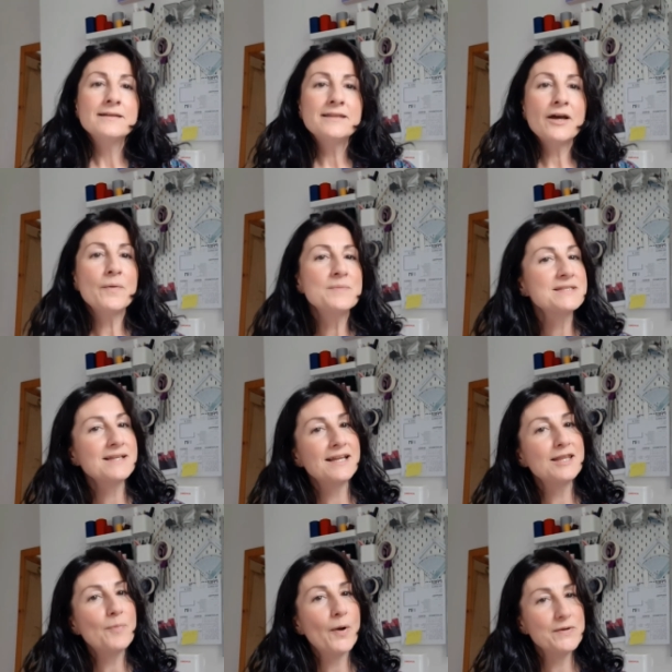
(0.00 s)
Now I'm still
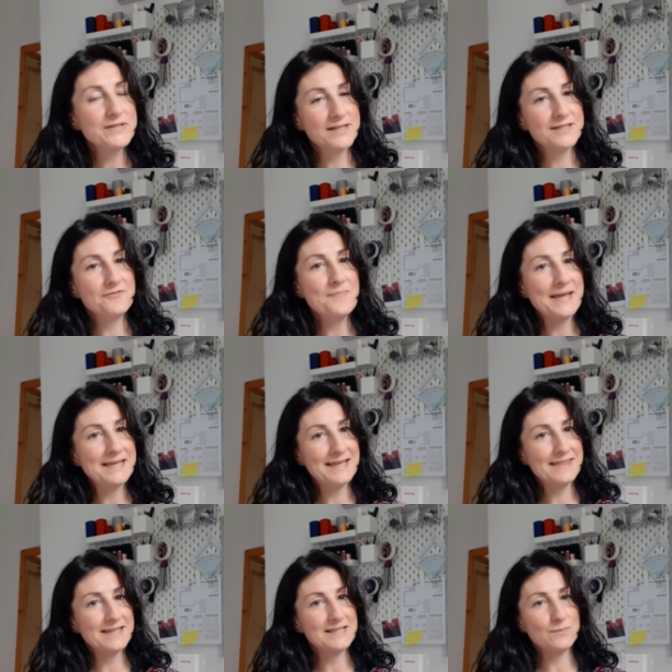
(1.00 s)
in the process of
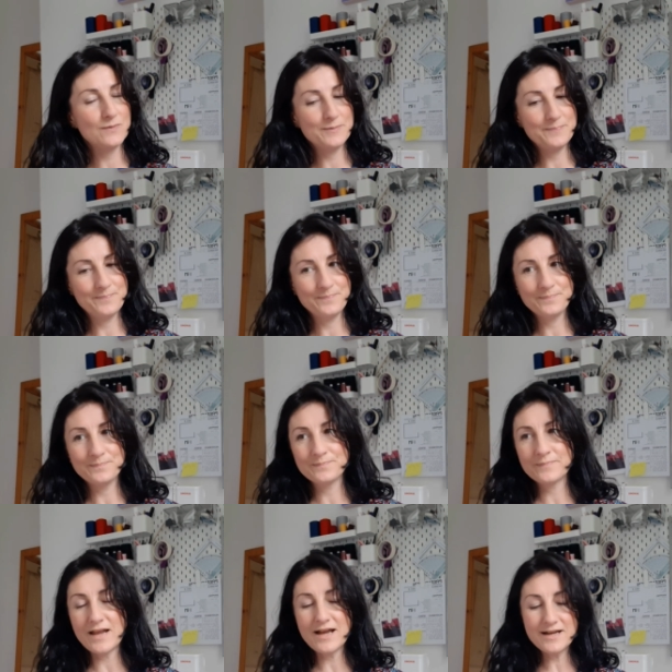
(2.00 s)
making this one,
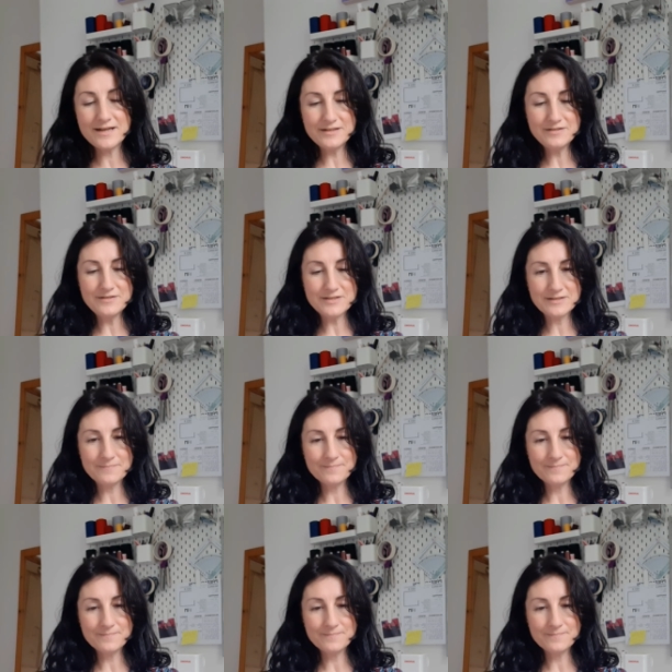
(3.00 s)
and